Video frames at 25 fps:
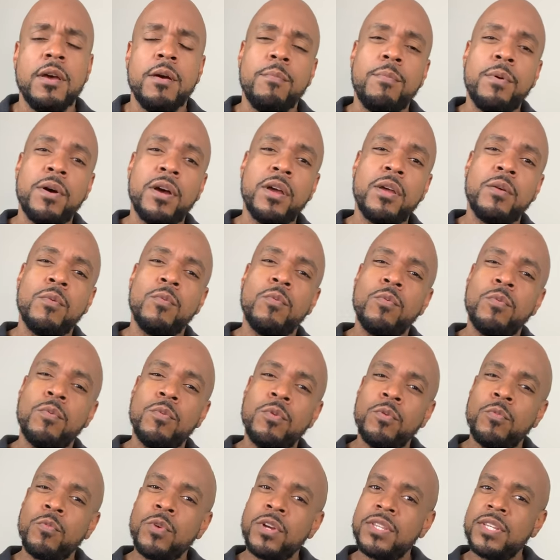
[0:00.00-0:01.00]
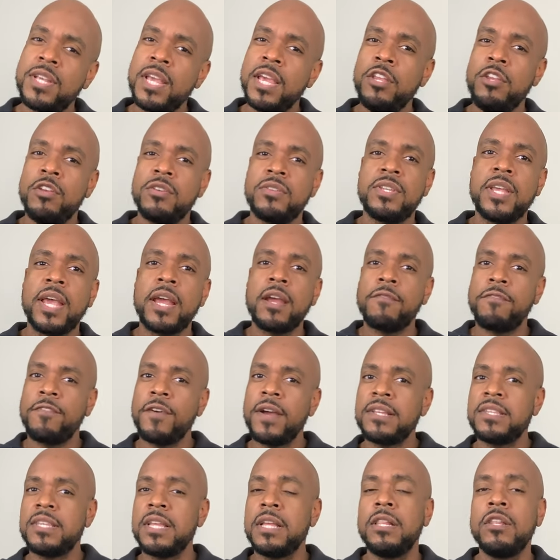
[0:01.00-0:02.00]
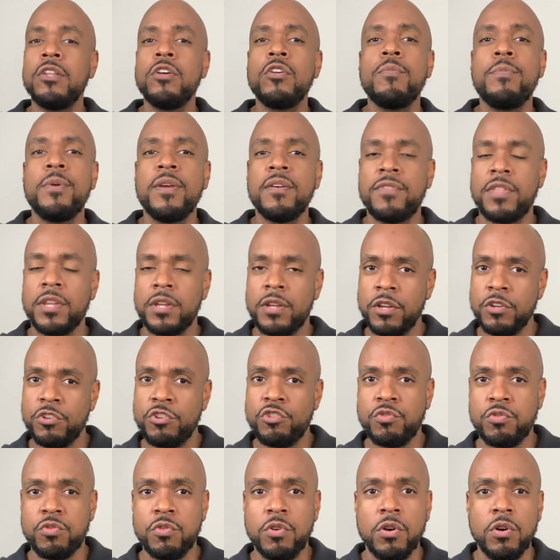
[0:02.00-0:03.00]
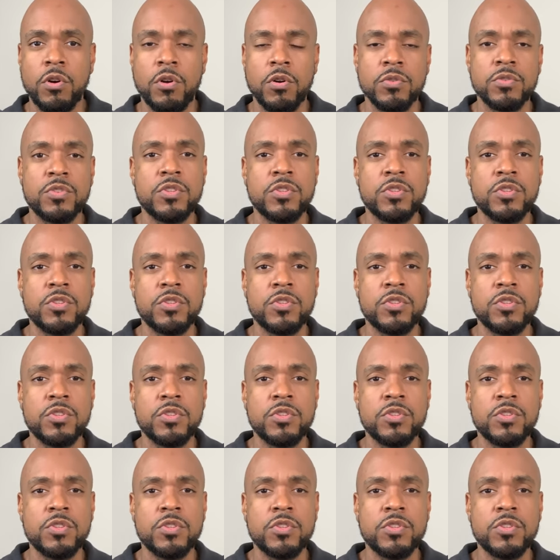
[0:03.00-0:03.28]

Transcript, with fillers: but once again, you're sacrificing a little bit of the control.